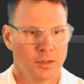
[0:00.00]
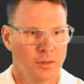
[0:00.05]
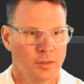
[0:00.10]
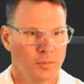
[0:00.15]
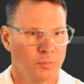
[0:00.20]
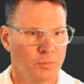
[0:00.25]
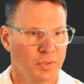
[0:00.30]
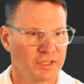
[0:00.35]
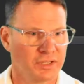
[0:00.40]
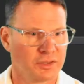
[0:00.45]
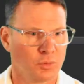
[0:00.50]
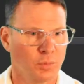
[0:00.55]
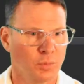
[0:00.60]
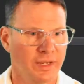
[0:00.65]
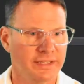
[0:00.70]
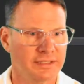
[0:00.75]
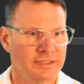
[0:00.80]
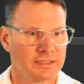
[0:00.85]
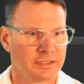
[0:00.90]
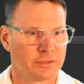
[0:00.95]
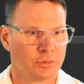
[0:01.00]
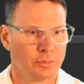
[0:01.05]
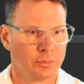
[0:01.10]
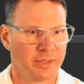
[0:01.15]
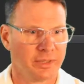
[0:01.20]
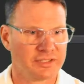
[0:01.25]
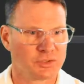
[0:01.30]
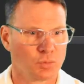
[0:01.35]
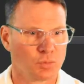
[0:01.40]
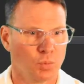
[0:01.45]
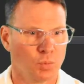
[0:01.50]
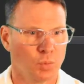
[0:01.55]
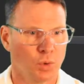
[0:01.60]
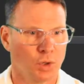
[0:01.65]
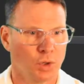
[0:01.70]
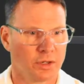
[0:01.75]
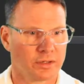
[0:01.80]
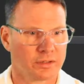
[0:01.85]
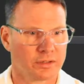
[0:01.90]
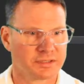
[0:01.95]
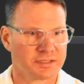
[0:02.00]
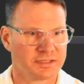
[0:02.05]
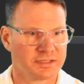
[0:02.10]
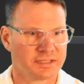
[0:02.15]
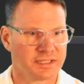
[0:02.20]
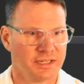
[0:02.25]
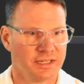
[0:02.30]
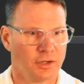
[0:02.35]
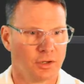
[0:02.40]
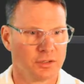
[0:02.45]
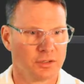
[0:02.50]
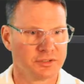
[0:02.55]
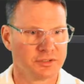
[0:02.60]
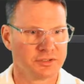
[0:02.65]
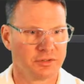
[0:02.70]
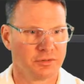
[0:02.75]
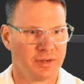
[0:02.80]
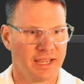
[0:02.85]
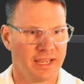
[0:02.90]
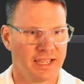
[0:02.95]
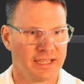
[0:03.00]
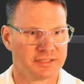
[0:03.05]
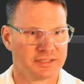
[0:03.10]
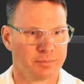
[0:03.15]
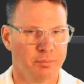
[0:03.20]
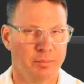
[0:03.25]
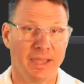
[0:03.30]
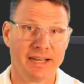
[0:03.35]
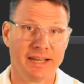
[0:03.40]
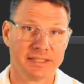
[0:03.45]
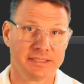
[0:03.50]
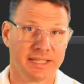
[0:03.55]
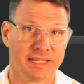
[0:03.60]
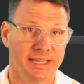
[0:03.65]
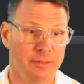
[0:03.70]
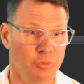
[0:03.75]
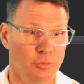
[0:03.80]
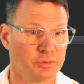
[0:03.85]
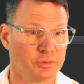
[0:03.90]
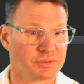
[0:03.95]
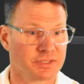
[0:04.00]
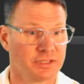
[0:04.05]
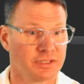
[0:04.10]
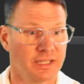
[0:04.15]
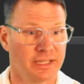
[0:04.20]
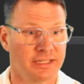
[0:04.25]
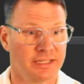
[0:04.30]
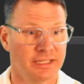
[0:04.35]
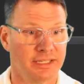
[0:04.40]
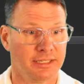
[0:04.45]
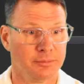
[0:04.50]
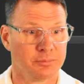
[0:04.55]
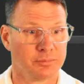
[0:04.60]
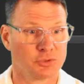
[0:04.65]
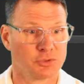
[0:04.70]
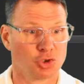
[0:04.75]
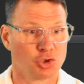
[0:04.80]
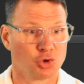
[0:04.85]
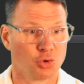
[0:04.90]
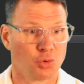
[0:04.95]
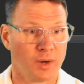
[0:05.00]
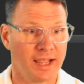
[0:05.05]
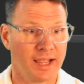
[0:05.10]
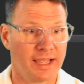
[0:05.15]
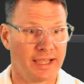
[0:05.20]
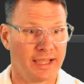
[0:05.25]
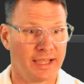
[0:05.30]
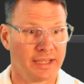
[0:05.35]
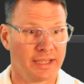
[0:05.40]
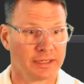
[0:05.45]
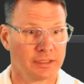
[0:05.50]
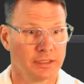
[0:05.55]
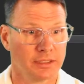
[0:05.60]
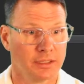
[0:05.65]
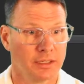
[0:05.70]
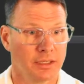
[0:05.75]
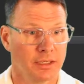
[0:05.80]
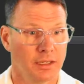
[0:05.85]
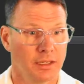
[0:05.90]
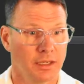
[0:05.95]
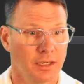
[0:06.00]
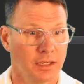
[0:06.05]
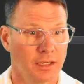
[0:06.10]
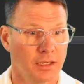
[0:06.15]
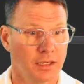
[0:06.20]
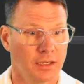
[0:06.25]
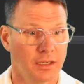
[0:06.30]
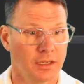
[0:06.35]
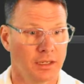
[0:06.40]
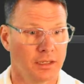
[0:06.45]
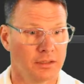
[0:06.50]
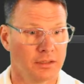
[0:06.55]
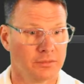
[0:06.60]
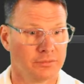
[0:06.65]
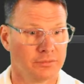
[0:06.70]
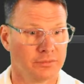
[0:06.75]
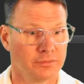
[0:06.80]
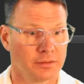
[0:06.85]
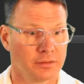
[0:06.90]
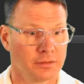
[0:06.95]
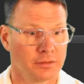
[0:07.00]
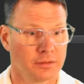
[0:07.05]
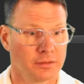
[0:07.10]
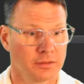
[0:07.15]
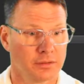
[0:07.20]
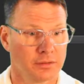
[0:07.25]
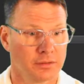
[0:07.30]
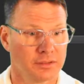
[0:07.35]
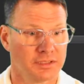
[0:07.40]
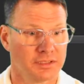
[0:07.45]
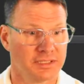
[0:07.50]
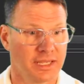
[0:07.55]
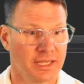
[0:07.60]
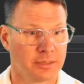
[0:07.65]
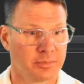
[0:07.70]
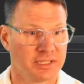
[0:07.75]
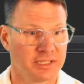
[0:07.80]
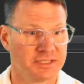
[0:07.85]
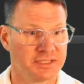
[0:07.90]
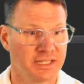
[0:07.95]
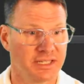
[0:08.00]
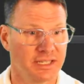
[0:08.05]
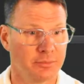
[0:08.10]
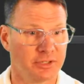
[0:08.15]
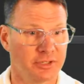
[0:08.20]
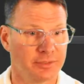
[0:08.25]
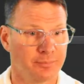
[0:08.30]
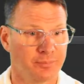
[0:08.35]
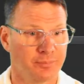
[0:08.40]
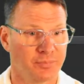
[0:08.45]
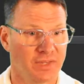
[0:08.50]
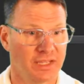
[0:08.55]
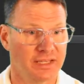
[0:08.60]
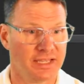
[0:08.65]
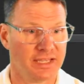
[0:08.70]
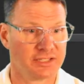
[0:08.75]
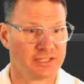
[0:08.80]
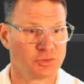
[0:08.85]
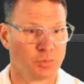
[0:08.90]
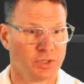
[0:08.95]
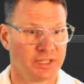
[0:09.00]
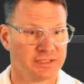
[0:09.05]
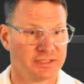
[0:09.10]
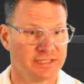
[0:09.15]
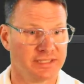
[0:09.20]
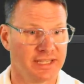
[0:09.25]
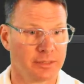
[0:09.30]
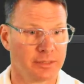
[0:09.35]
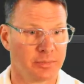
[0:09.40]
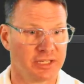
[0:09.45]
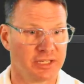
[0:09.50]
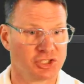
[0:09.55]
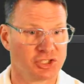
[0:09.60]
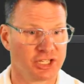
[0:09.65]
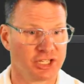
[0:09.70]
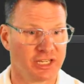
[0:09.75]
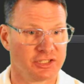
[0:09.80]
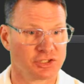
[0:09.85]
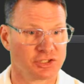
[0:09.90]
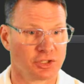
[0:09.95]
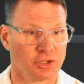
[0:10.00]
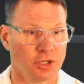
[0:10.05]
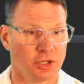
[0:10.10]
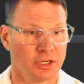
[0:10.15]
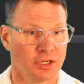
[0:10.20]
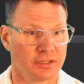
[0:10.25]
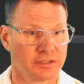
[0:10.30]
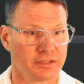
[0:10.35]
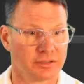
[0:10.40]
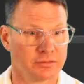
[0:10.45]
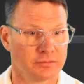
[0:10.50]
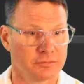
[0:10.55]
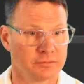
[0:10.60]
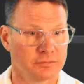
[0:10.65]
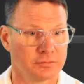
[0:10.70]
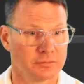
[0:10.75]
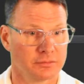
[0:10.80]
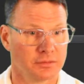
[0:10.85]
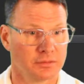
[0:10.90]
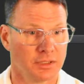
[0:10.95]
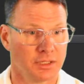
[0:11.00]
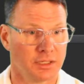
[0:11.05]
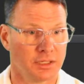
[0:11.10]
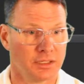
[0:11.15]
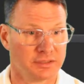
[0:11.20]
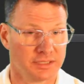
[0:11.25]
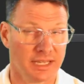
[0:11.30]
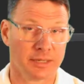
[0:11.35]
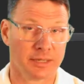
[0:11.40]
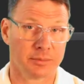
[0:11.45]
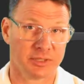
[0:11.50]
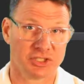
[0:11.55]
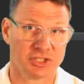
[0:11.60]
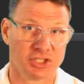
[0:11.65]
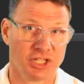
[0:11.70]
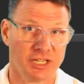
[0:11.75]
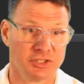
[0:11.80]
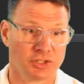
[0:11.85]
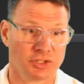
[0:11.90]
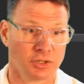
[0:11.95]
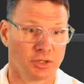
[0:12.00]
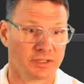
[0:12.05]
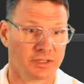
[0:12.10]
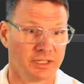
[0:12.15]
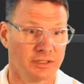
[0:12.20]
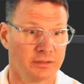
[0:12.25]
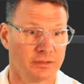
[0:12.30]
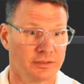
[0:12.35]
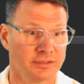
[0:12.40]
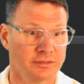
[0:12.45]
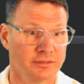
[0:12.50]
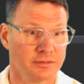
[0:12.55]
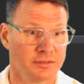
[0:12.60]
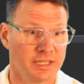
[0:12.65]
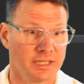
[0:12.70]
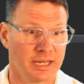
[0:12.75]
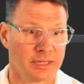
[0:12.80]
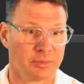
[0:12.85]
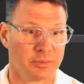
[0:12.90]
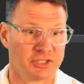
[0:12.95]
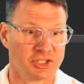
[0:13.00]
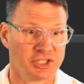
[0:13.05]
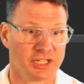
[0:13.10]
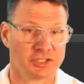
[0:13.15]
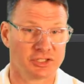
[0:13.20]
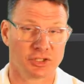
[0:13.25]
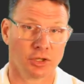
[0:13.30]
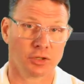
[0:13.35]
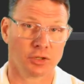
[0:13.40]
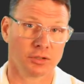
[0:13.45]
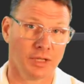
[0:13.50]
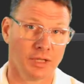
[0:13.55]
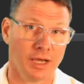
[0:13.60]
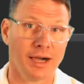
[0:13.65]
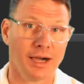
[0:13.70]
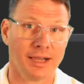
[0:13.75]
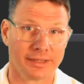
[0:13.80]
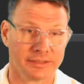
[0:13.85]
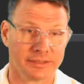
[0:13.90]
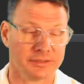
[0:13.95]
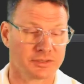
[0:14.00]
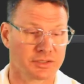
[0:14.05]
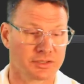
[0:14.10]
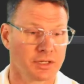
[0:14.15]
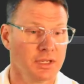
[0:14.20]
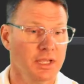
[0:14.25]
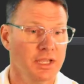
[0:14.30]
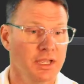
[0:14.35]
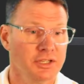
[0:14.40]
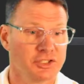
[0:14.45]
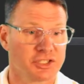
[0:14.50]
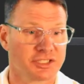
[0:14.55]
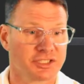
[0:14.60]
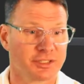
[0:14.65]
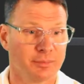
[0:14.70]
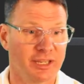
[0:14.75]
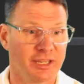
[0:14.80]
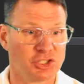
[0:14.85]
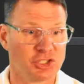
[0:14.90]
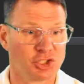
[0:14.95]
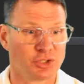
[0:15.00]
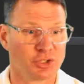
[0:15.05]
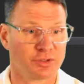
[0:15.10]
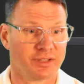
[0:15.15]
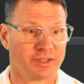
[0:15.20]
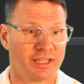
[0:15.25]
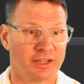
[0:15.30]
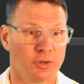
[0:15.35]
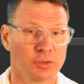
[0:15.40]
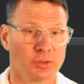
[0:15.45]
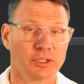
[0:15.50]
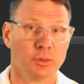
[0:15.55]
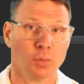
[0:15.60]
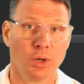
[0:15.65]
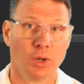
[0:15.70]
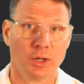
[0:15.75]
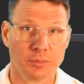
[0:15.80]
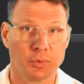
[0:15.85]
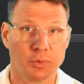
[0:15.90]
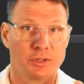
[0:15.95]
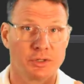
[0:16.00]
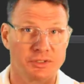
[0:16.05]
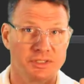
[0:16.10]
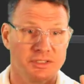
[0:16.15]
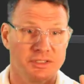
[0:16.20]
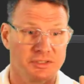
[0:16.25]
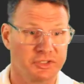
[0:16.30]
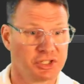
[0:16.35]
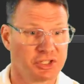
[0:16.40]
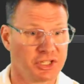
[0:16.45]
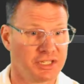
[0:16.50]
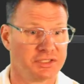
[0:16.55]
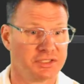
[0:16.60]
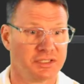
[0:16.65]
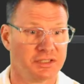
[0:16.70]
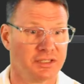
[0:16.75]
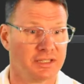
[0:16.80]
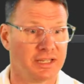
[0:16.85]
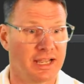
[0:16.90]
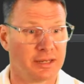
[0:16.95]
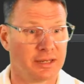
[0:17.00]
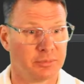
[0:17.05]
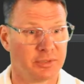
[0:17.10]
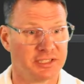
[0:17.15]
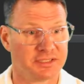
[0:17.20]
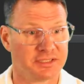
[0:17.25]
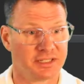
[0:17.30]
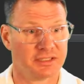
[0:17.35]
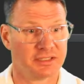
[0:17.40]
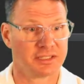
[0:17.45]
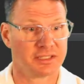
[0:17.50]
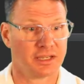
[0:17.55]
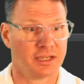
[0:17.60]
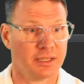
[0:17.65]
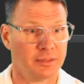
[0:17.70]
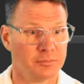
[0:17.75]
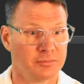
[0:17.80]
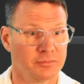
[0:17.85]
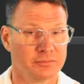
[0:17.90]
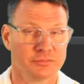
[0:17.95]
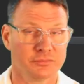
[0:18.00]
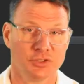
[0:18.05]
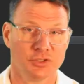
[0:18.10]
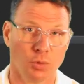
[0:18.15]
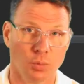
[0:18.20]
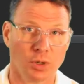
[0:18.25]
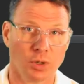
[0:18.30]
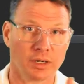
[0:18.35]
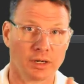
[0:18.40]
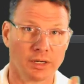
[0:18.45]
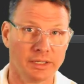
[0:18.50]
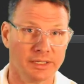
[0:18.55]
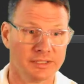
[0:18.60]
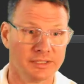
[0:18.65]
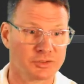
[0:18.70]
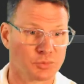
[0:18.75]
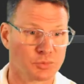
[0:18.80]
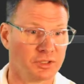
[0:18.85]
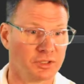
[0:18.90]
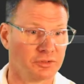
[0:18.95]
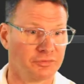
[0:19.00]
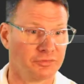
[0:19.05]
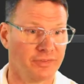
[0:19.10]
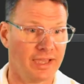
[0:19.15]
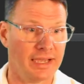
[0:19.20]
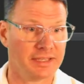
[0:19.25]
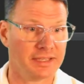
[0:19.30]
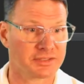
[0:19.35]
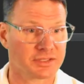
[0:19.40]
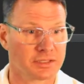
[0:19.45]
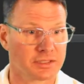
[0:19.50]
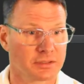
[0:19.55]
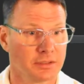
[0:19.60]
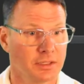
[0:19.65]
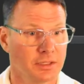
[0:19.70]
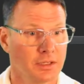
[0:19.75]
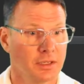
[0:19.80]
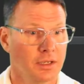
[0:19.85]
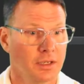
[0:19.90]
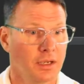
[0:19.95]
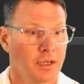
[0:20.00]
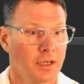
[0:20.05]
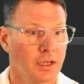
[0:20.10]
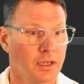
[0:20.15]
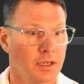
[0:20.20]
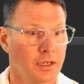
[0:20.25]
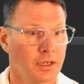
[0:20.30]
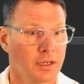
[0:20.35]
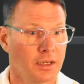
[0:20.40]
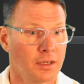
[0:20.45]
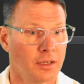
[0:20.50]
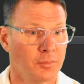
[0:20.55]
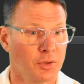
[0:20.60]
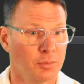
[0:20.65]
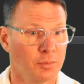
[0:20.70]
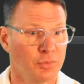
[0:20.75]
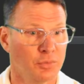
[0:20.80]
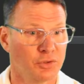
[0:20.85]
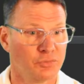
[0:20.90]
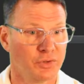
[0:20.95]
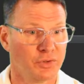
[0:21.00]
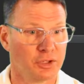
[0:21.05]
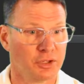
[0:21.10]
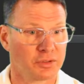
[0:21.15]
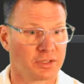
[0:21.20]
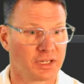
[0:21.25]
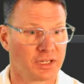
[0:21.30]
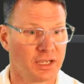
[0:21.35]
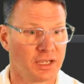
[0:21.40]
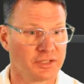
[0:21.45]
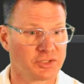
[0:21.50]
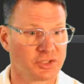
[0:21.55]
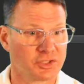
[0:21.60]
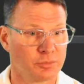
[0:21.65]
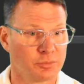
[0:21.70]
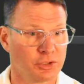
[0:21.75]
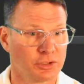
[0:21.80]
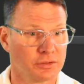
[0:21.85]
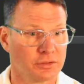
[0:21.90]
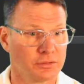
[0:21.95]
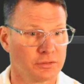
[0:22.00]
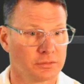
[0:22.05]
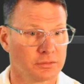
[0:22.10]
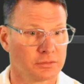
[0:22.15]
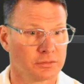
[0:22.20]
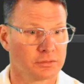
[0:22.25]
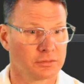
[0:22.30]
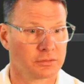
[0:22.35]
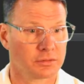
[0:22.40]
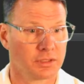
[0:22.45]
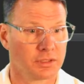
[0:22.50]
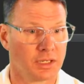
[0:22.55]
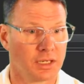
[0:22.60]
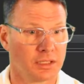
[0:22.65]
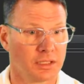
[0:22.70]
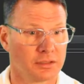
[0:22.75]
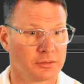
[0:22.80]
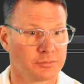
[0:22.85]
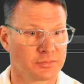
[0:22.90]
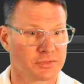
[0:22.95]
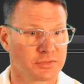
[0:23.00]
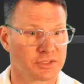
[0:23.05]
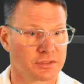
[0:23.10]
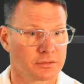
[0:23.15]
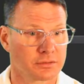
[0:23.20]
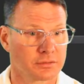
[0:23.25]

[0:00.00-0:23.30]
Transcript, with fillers: but the way Liquibase works is it also has meta tables that keep track of the database schema. And that's what database changelog and uh, database changelog here and database changelog lock is just to make sure that only one person is changing the database at a time. Don't worry, it's real fast. Um, but if we go to customer columns,